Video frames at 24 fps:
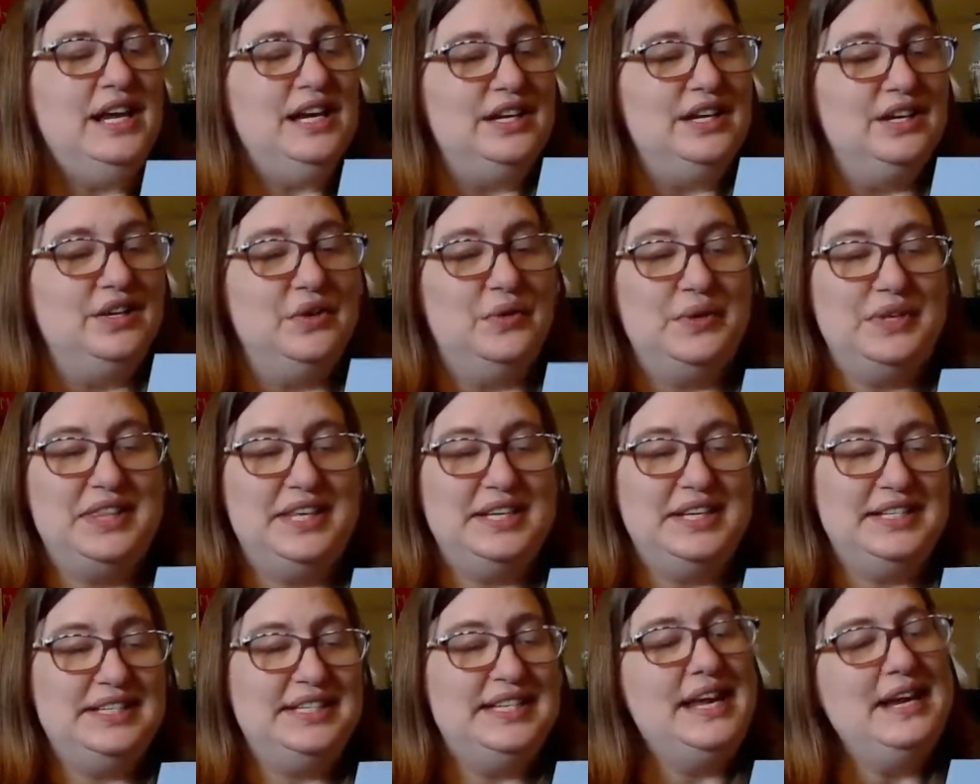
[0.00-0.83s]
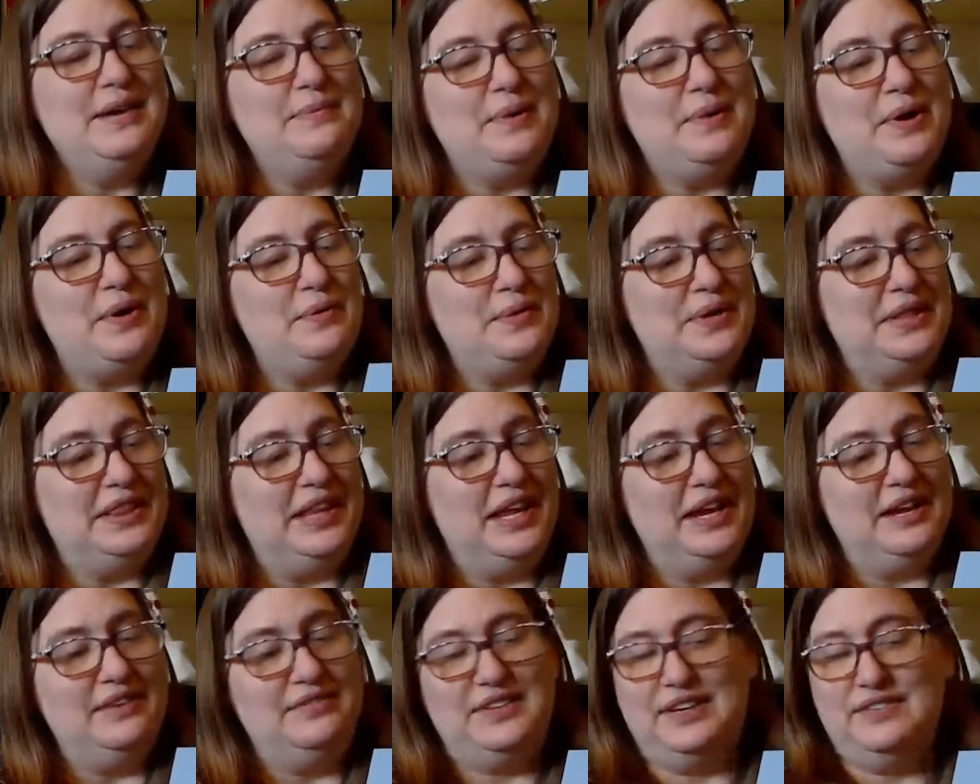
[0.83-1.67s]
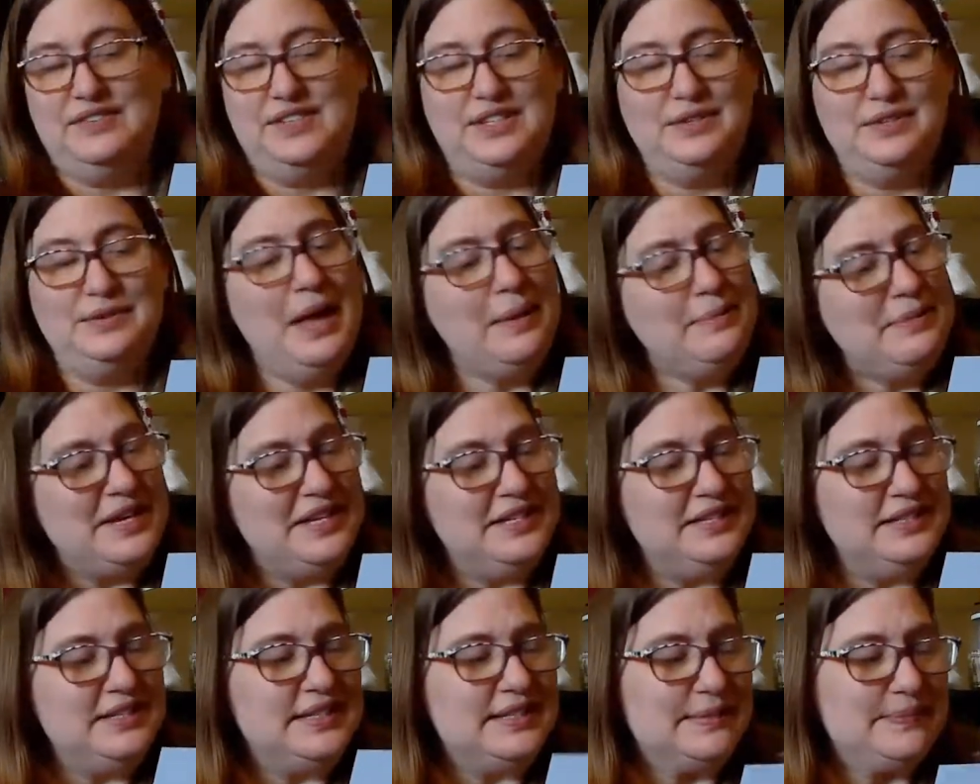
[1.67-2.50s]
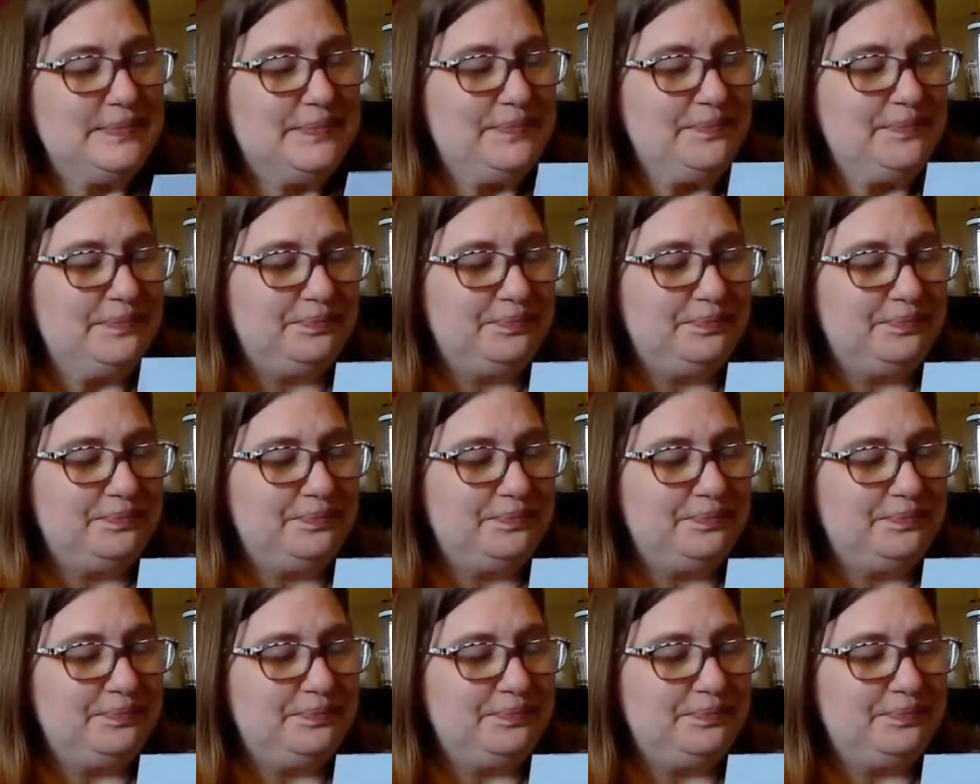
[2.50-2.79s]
You know what they say about when life gives you lemons.